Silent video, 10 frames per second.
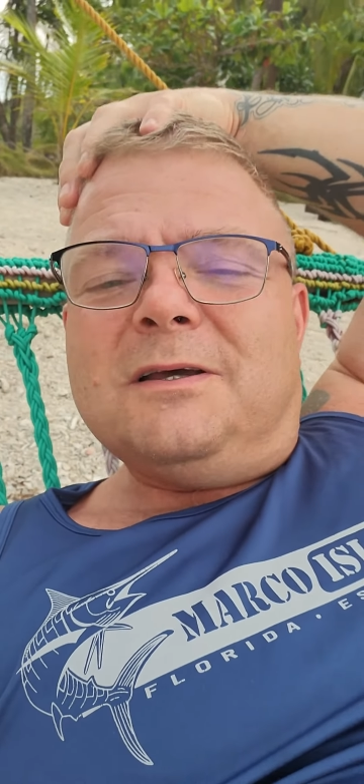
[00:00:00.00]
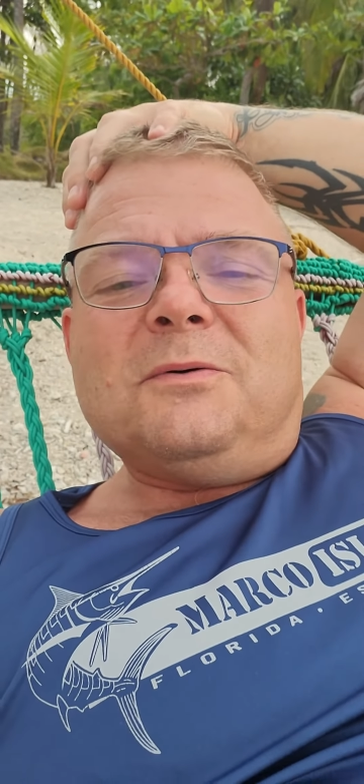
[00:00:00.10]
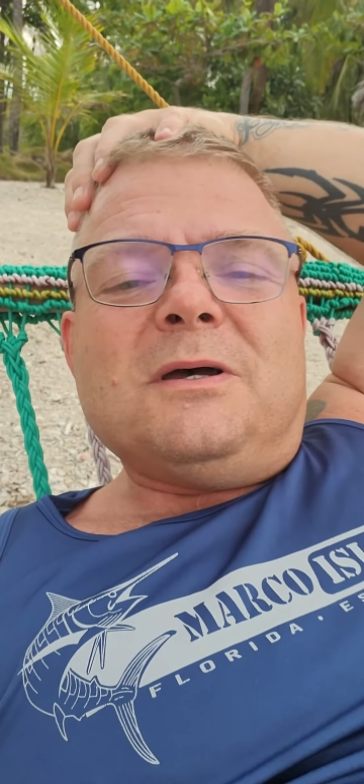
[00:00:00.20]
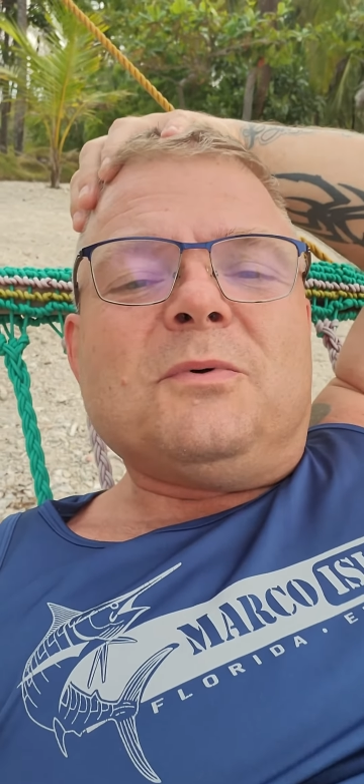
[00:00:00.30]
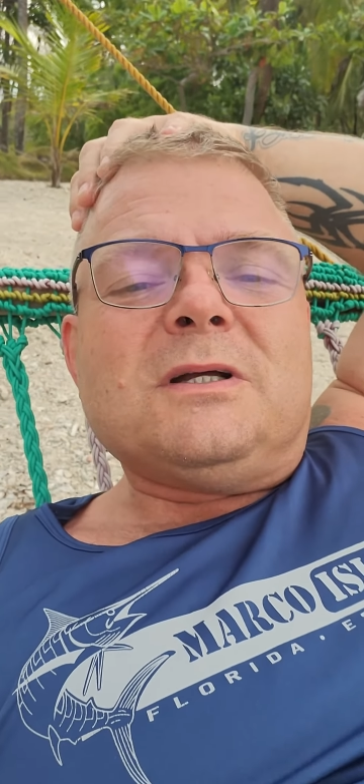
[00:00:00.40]

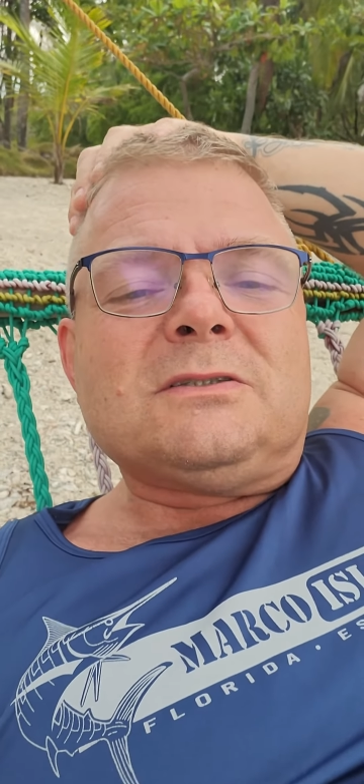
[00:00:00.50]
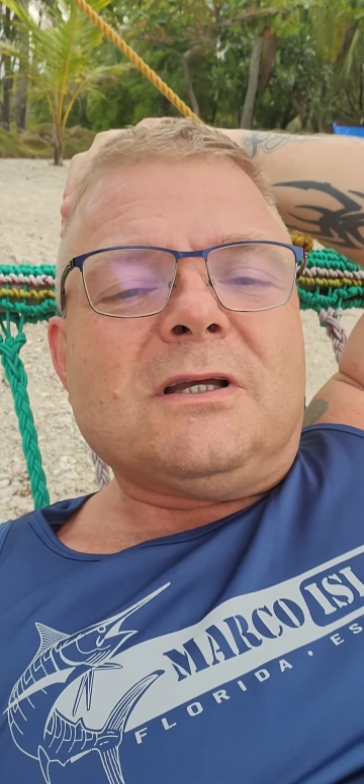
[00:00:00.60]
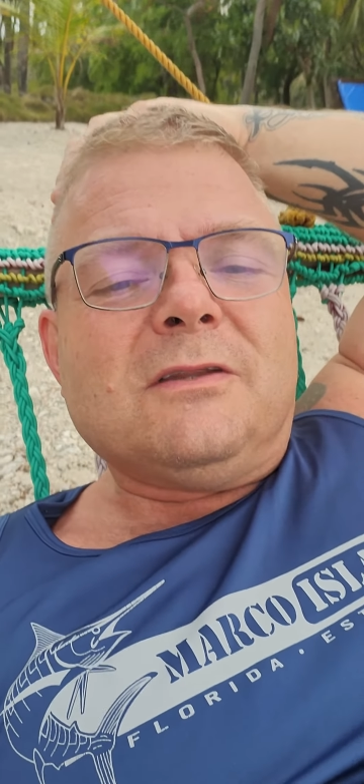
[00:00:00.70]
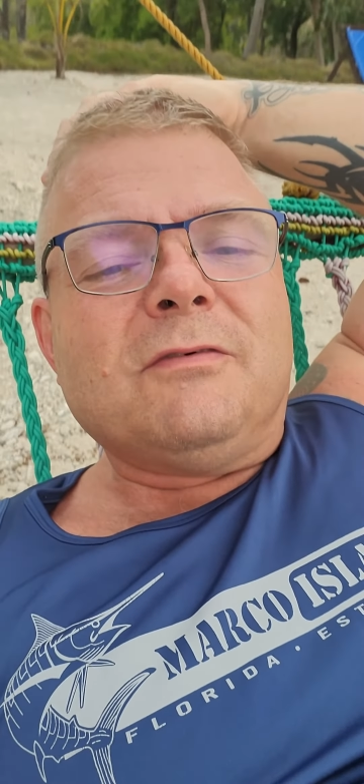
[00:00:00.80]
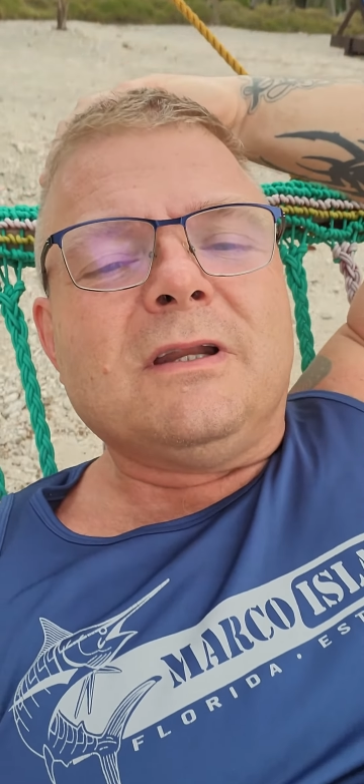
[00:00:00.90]
I watched all
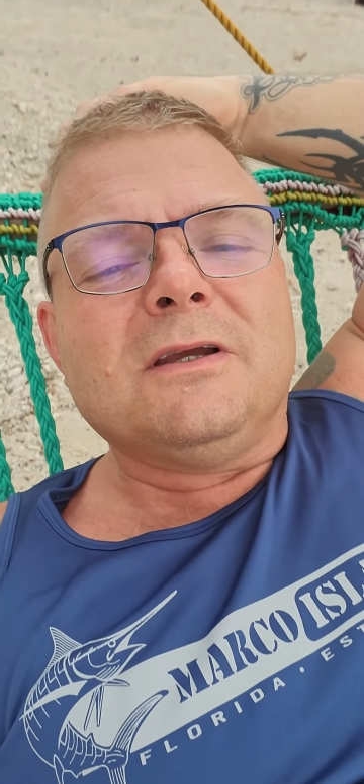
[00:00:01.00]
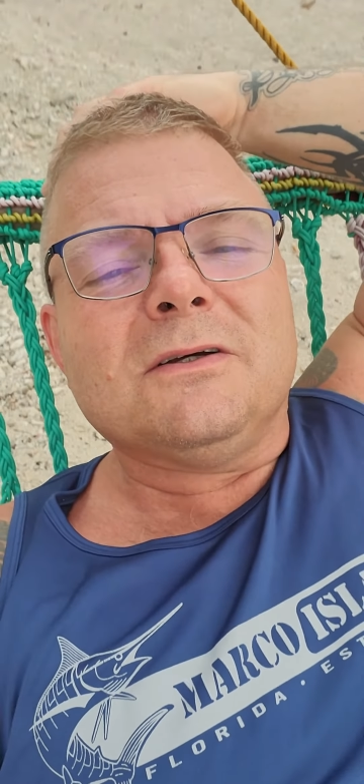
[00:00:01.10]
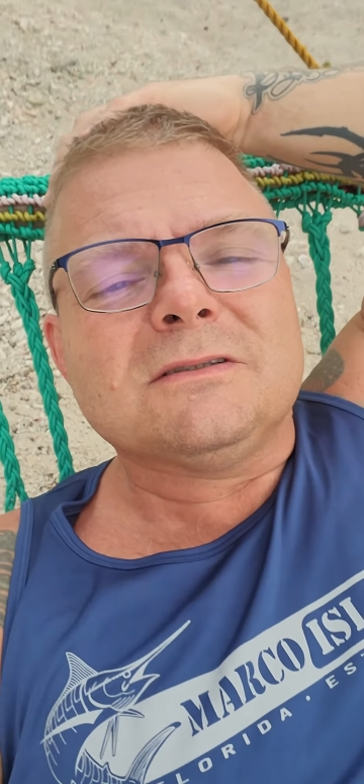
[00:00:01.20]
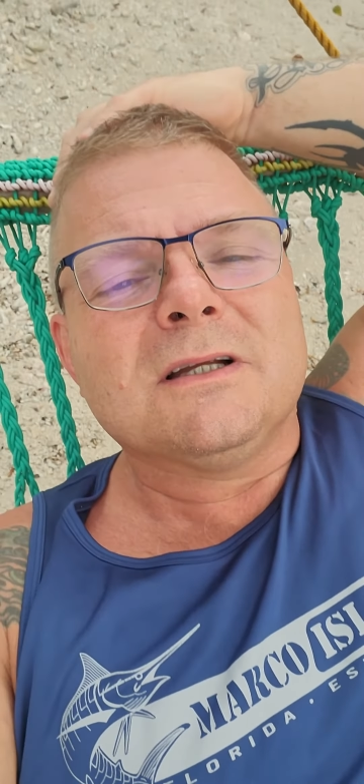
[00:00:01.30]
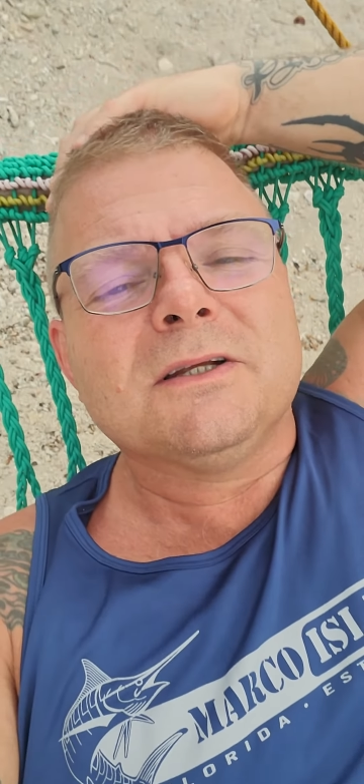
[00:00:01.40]
the
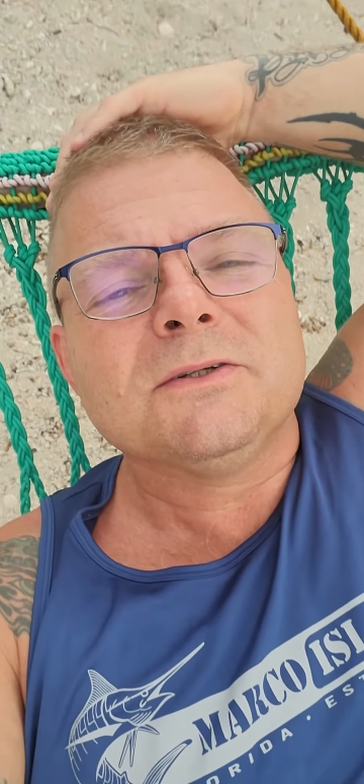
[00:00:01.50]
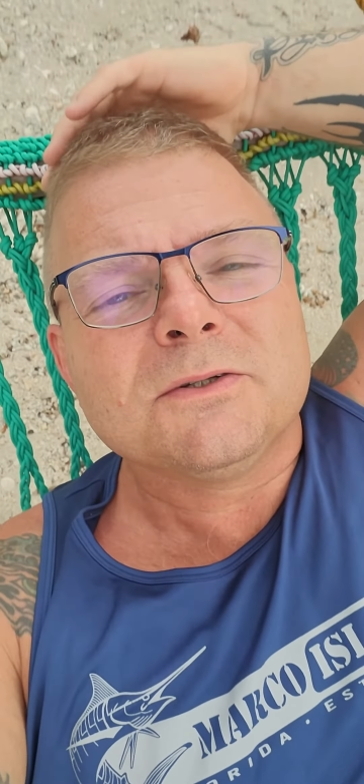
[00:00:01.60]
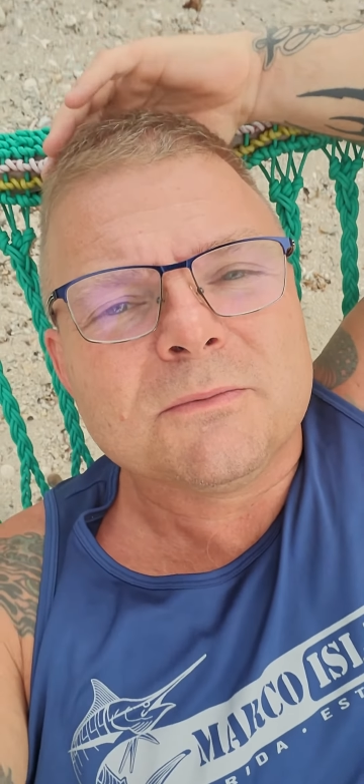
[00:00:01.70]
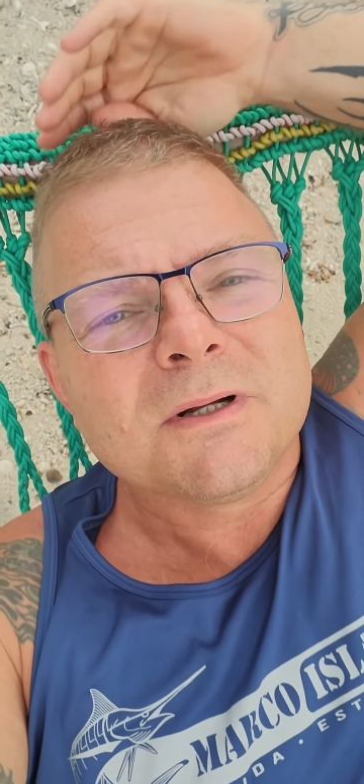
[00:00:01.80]
videos on YouTube